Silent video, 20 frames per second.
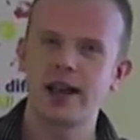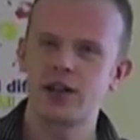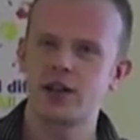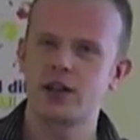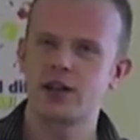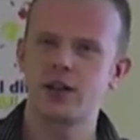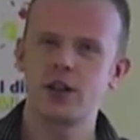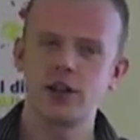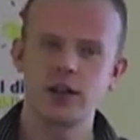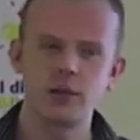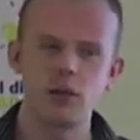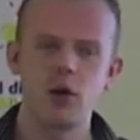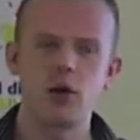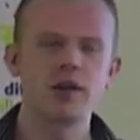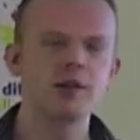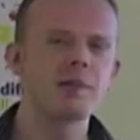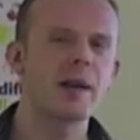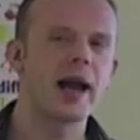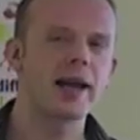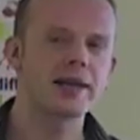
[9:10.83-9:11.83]
because surely
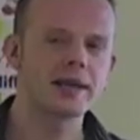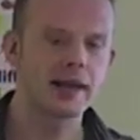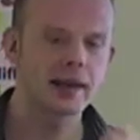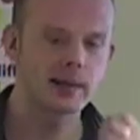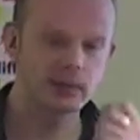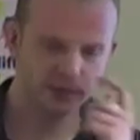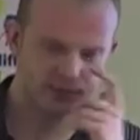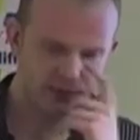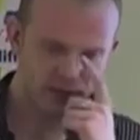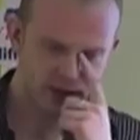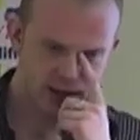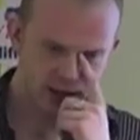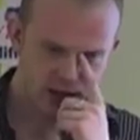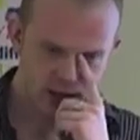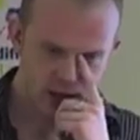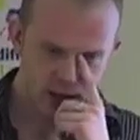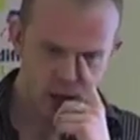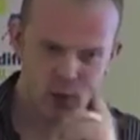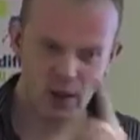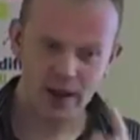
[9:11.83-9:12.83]
more is better.
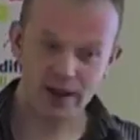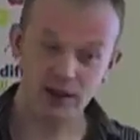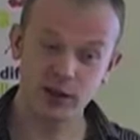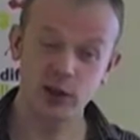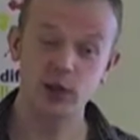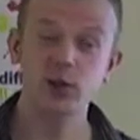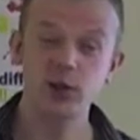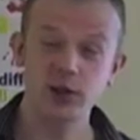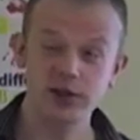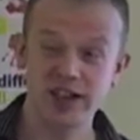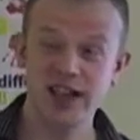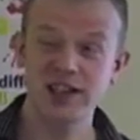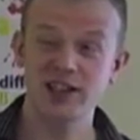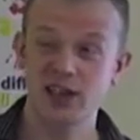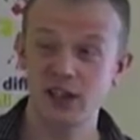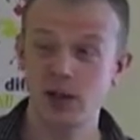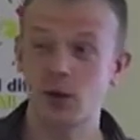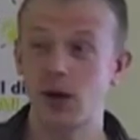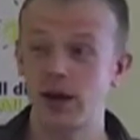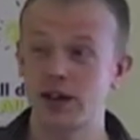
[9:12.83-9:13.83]
Well, Google's
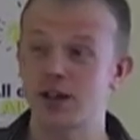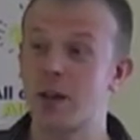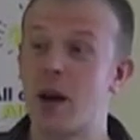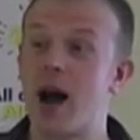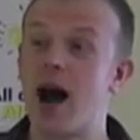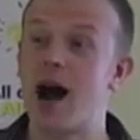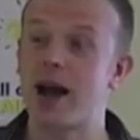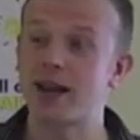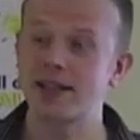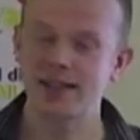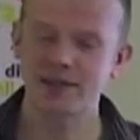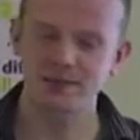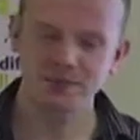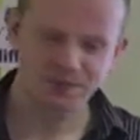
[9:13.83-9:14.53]
actually quite smart